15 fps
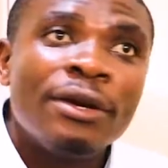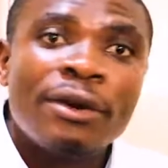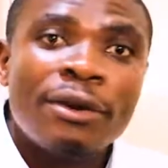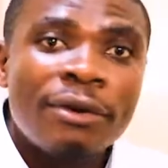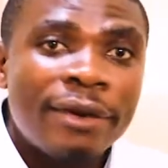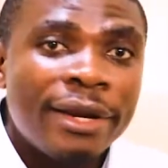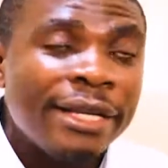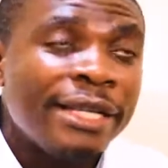
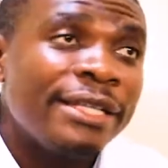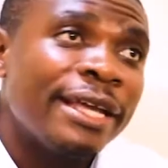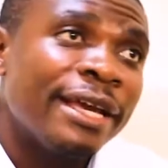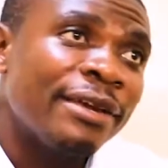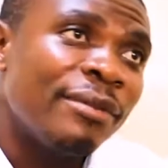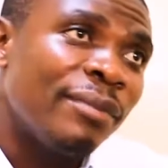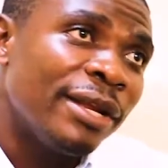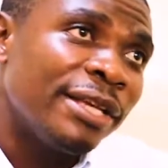currently
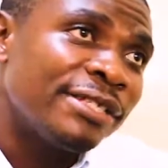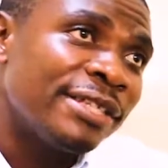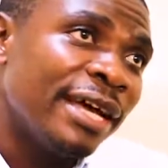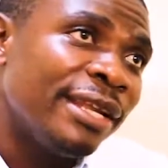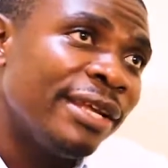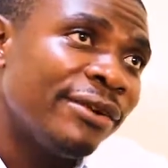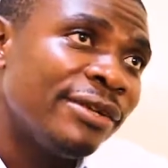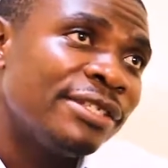taking place
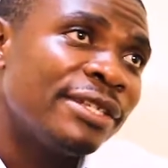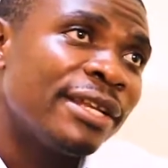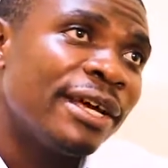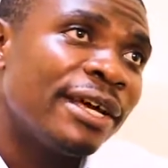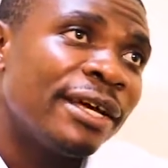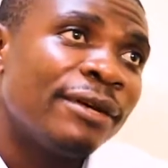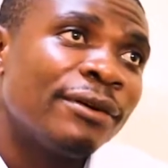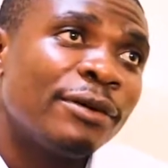at the
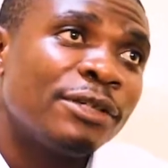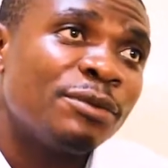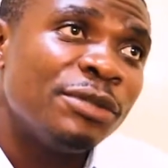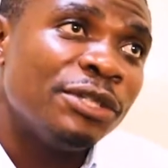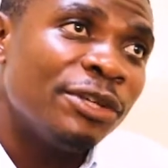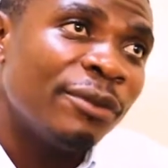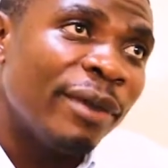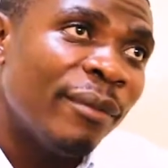Regional
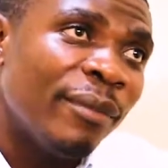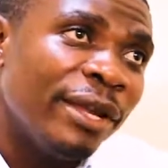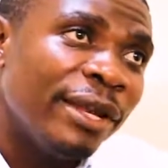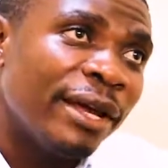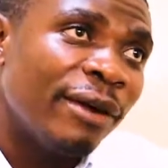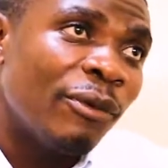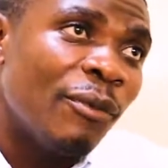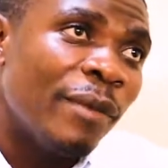Hospital
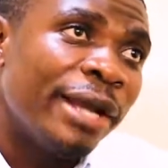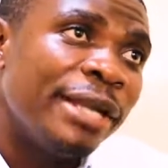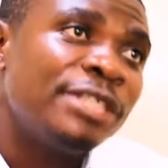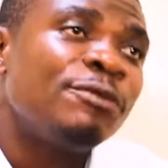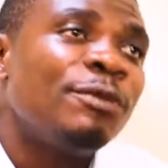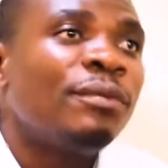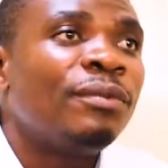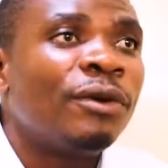Bamenda. We
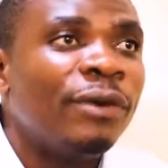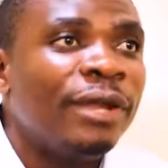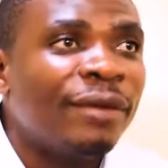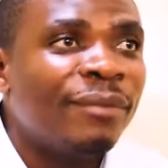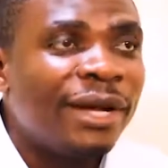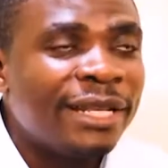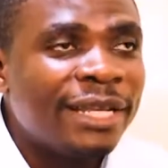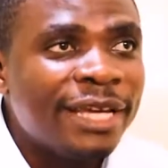manage people with
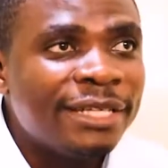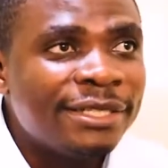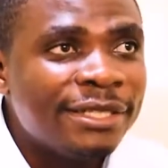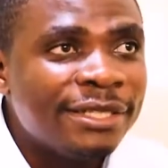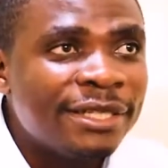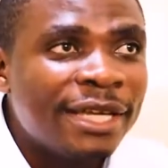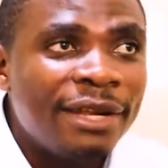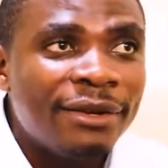
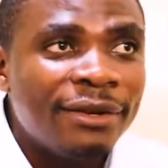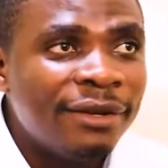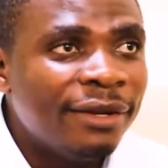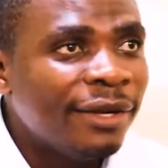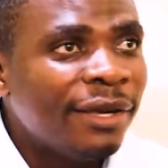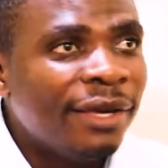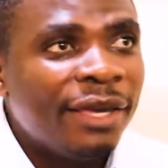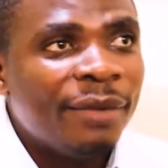hepatitis and
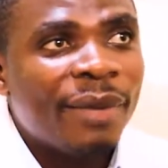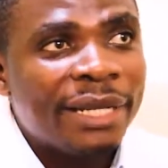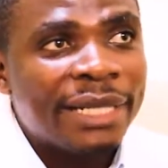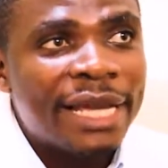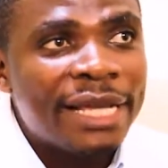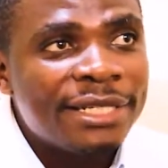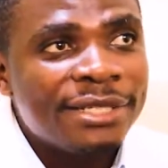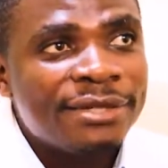
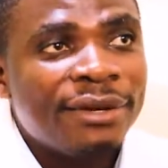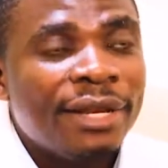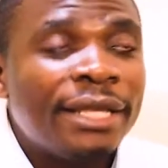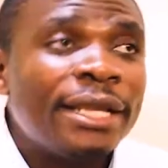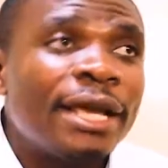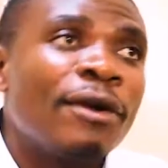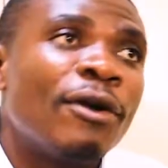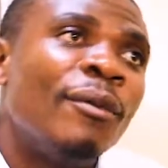
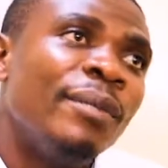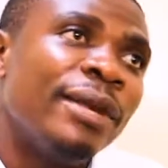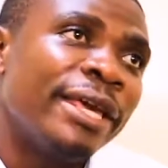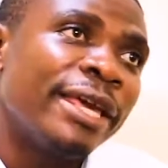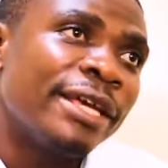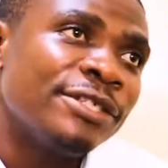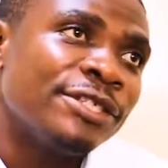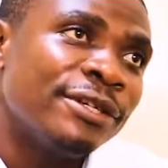hepatitis-related
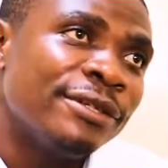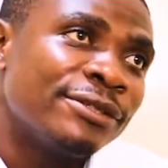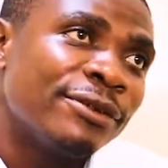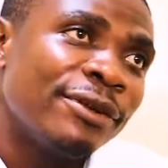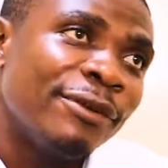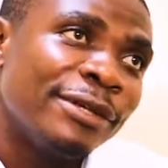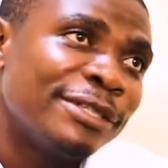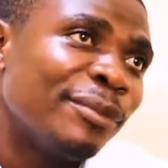complications. So
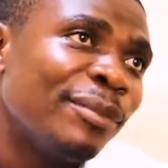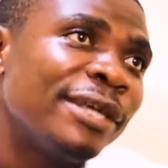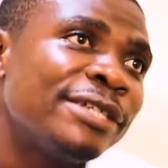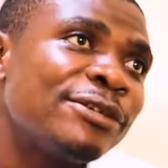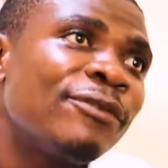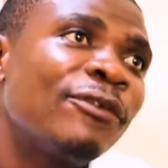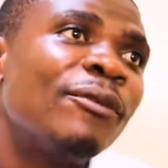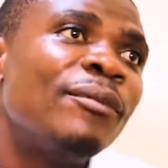it was a
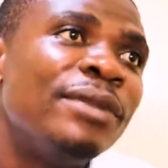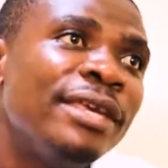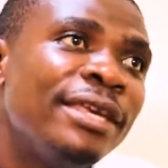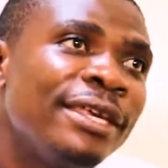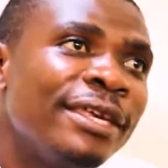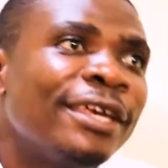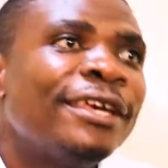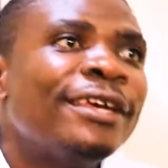pleasure for
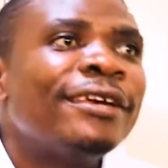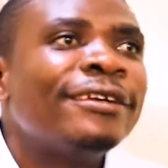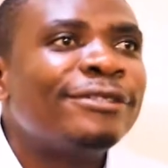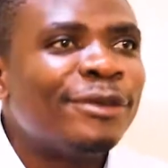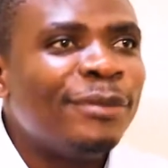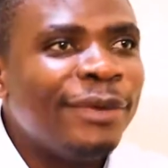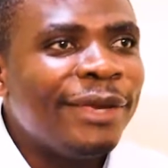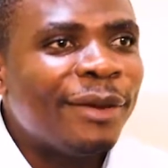me
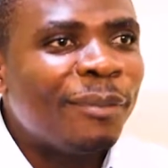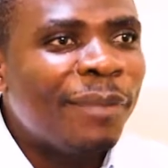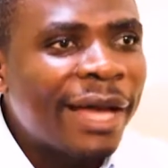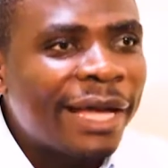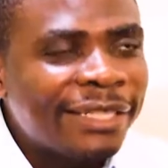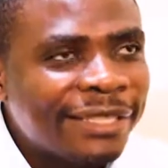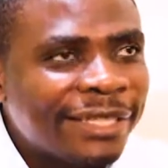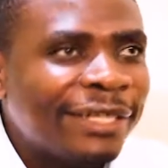to be a
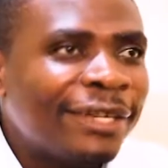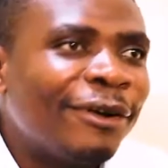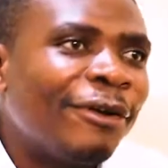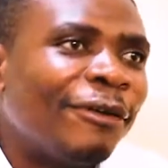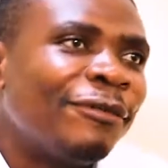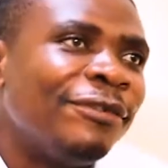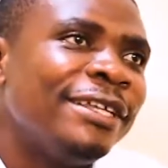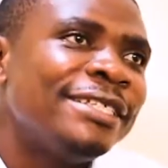part
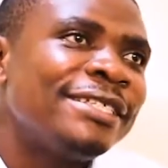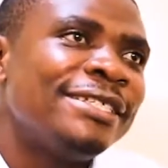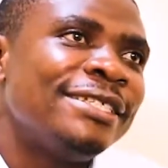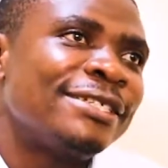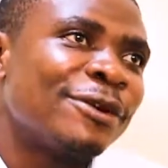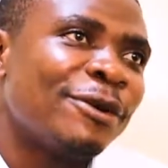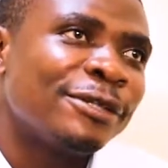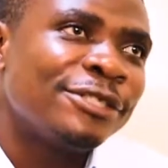of this
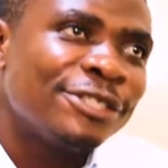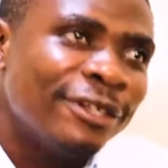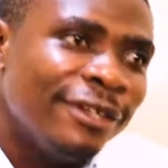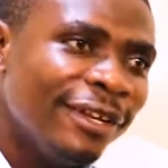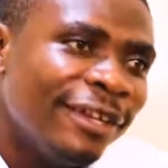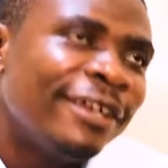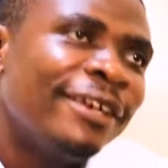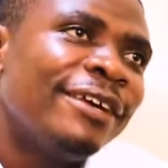
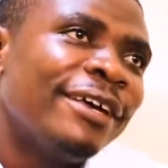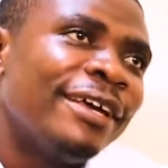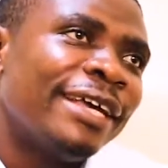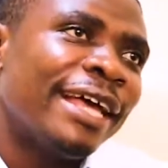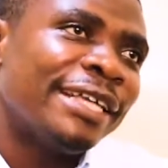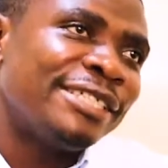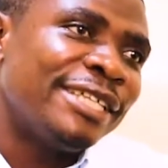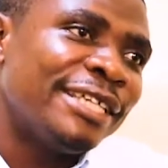discussion,
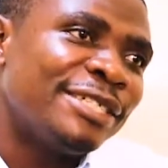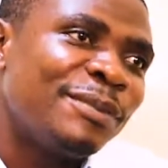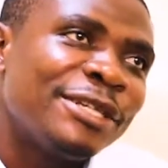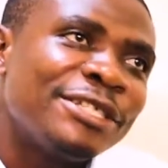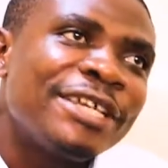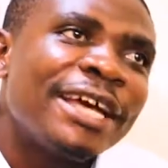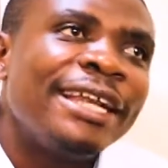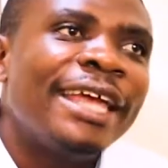
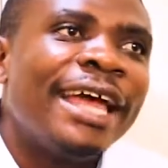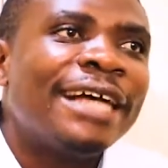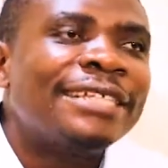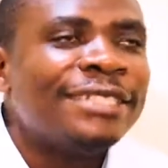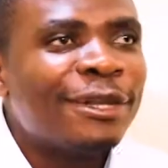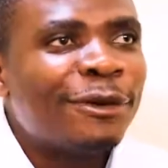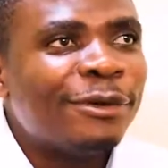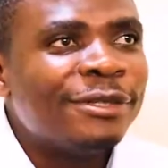especially
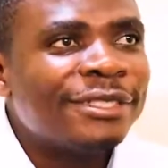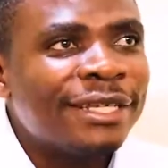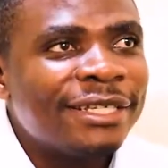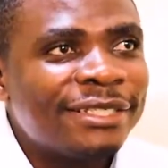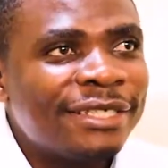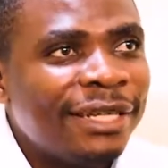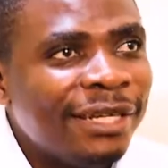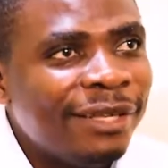as it
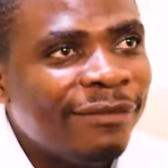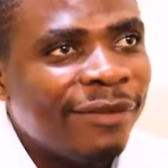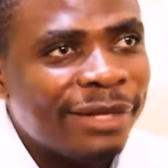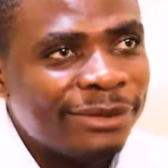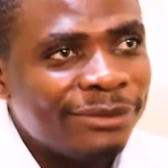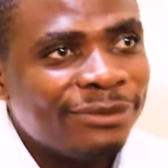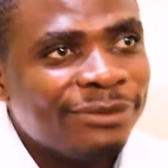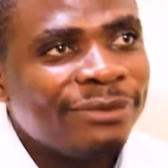concerns the liver
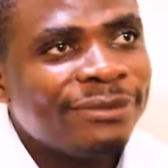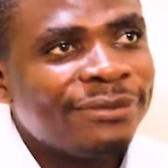too.